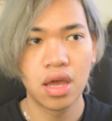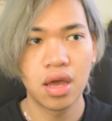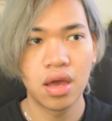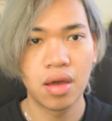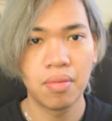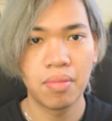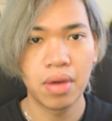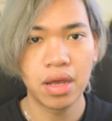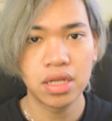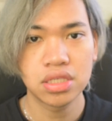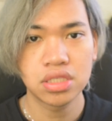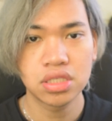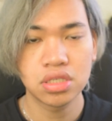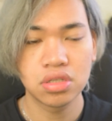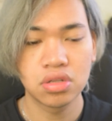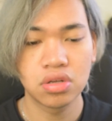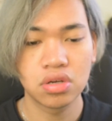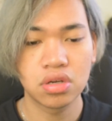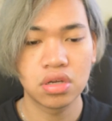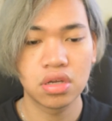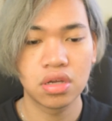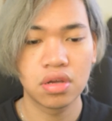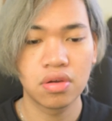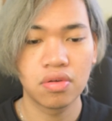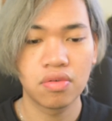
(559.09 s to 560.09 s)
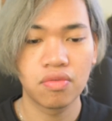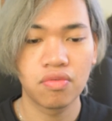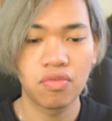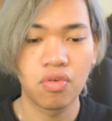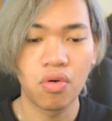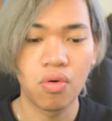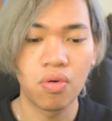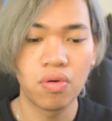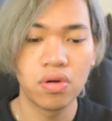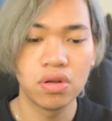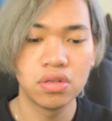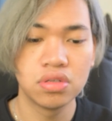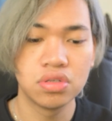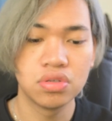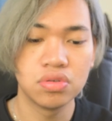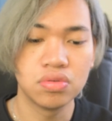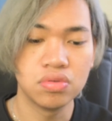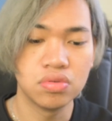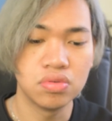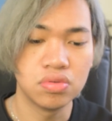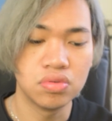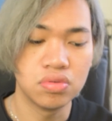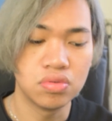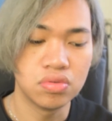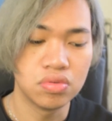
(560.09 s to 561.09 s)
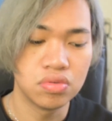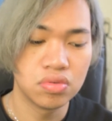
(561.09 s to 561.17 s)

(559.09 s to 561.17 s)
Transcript: I'm actually looking forward to